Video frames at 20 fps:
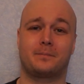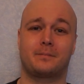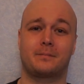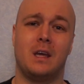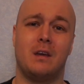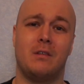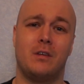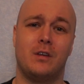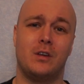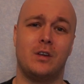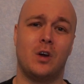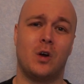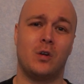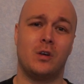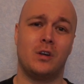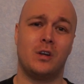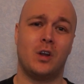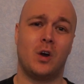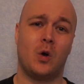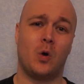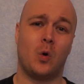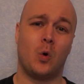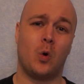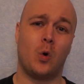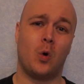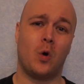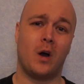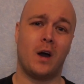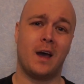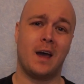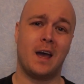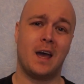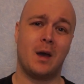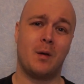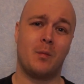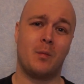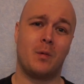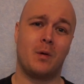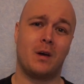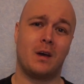If you don't know who I
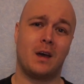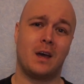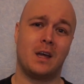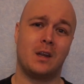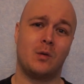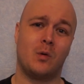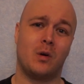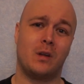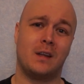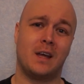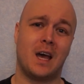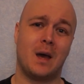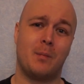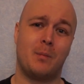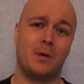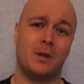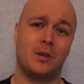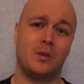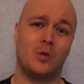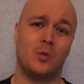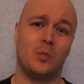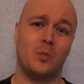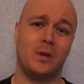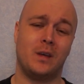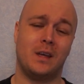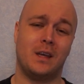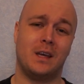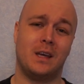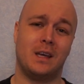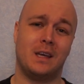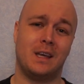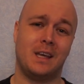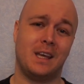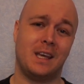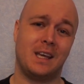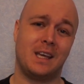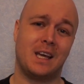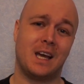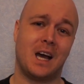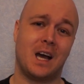am and what happened to me,
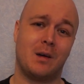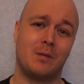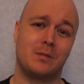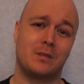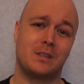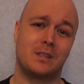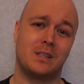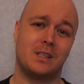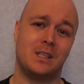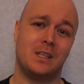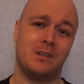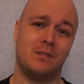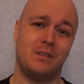here comes the